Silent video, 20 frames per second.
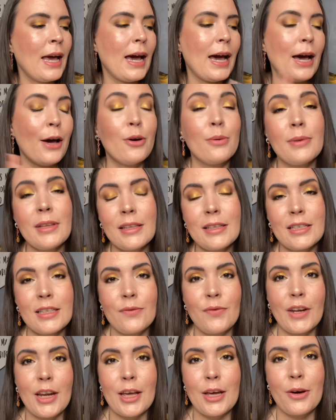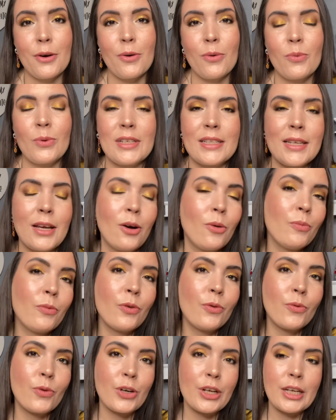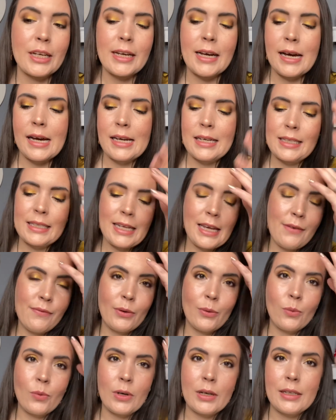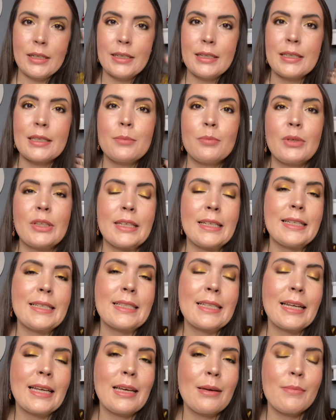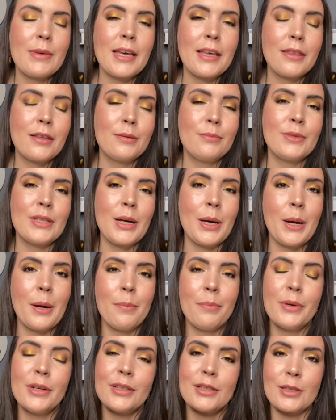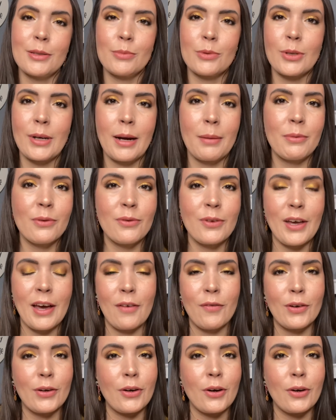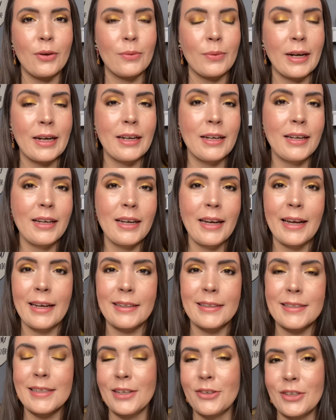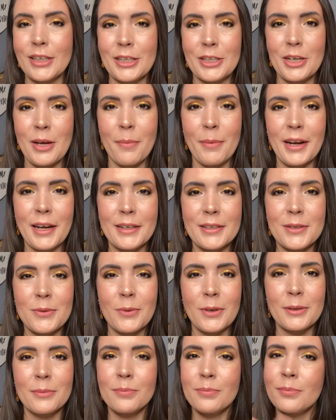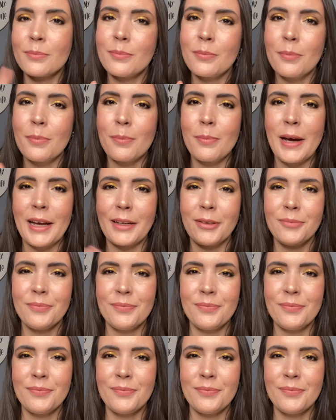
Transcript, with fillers: I hope that this video was helpful for you guys. If it was, please give me a thumbs up, subscribe if you haven't already, and I'll catch you in my next one. Bye.